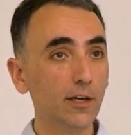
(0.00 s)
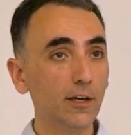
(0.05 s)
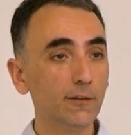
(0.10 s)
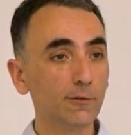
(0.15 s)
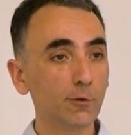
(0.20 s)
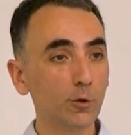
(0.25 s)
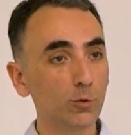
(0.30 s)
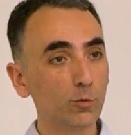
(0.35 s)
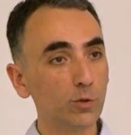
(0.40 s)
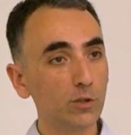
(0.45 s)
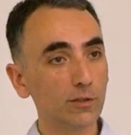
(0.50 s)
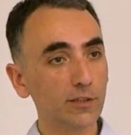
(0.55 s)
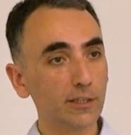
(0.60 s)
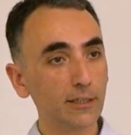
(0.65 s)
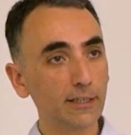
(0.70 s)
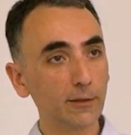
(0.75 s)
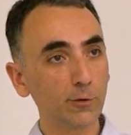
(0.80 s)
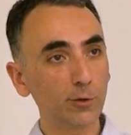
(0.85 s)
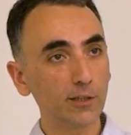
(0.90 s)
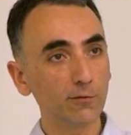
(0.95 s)
So you
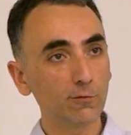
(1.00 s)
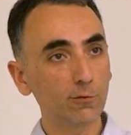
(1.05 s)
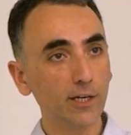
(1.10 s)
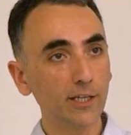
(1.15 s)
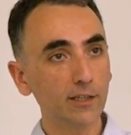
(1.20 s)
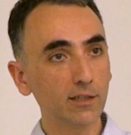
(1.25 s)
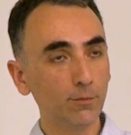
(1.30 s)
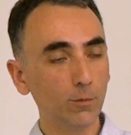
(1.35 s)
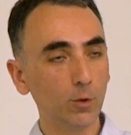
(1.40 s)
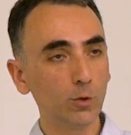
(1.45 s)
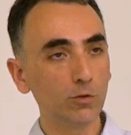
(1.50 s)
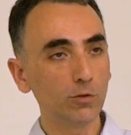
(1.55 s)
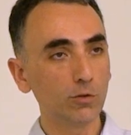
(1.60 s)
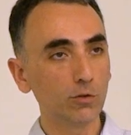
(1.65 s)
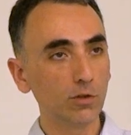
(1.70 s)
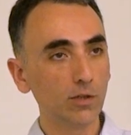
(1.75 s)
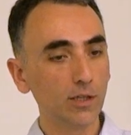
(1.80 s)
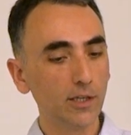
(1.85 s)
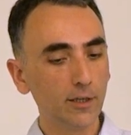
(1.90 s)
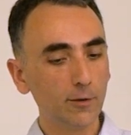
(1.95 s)
can write a
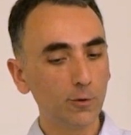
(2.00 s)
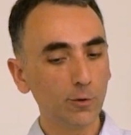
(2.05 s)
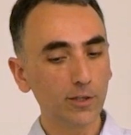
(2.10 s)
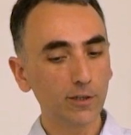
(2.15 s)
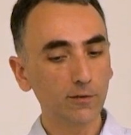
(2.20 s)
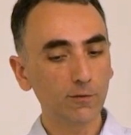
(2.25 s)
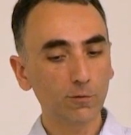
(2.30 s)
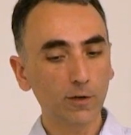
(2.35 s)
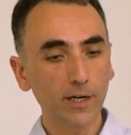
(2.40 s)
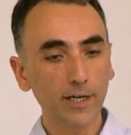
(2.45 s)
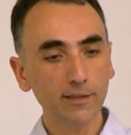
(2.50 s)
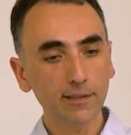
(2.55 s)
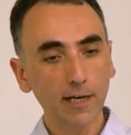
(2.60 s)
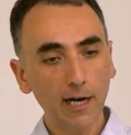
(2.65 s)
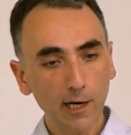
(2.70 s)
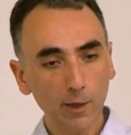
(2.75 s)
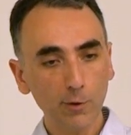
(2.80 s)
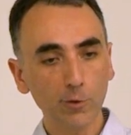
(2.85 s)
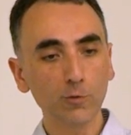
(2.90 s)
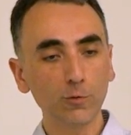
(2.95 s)
module, you can write
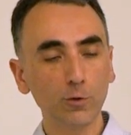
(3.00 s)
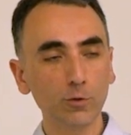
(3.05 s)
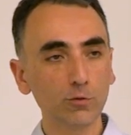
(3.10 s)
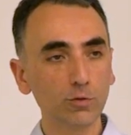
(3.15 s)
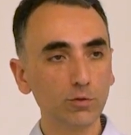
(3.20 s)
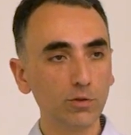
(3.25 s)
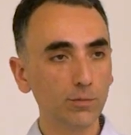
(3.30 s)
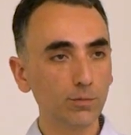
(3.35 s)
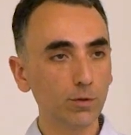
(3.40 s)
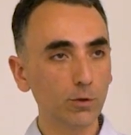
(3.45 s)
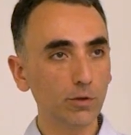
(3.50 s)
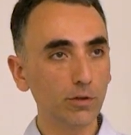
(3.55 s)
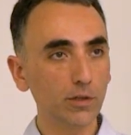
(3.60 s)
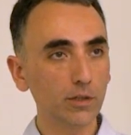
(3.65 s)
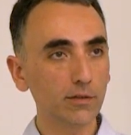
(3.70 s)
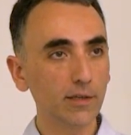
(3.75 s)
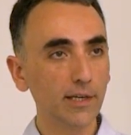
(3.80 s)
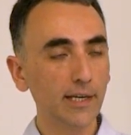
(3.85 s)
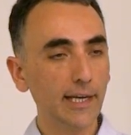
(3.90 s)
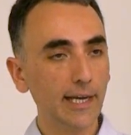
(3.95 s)
how you want to deploy
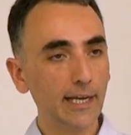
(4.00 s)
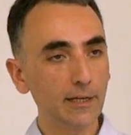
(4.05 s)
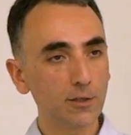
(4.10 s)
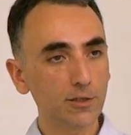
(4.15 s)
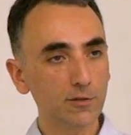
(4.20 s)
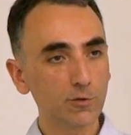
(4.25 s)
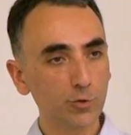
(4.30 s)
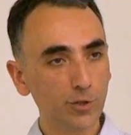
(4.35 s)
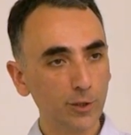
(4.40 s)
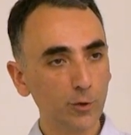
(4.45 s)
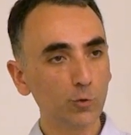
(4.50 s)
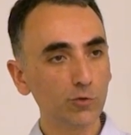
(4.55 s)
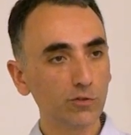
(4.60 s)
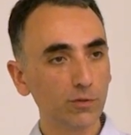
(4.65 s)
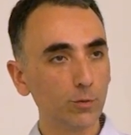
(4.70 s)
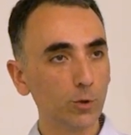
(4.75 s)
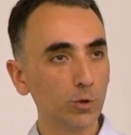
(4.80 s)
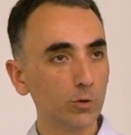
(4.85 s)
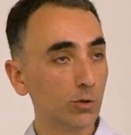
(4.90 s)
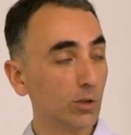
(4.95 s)
it, and just reuse a
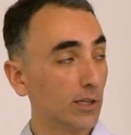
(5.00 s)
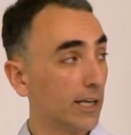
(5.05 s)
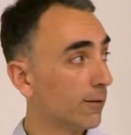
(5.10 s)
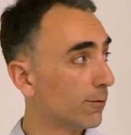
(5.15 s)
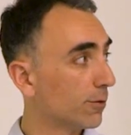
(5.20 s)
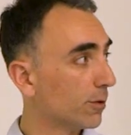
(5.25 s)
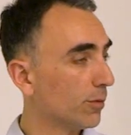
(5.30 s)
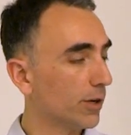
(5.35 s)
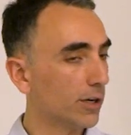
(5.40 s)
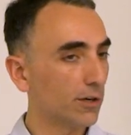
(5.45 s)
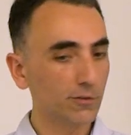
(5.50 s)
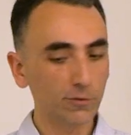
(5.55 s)
module everywhere.